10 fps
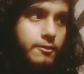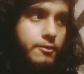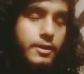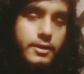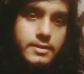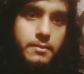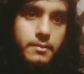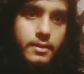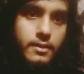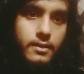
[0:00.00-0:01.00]

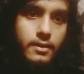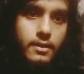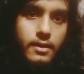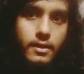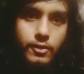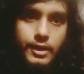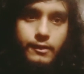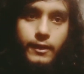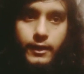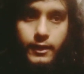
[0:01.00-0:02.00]
will
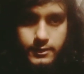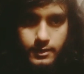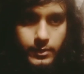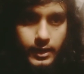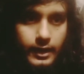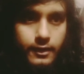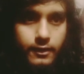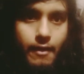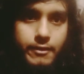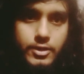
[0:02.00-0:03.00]
create something like a
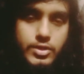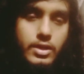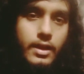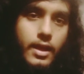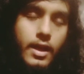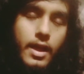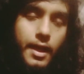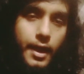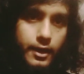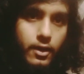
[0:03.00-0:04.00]
gravitational
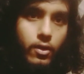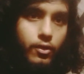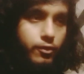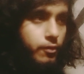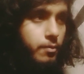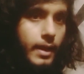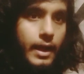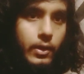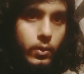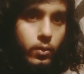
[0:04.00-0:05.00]
analog of a
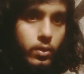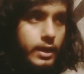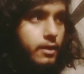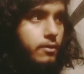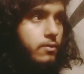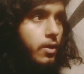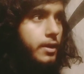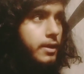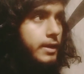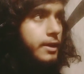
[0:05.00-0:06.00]
black hole, like
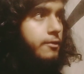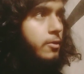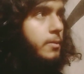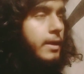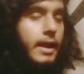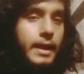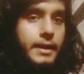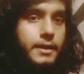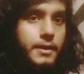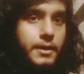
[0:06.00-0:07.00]
what it would be like,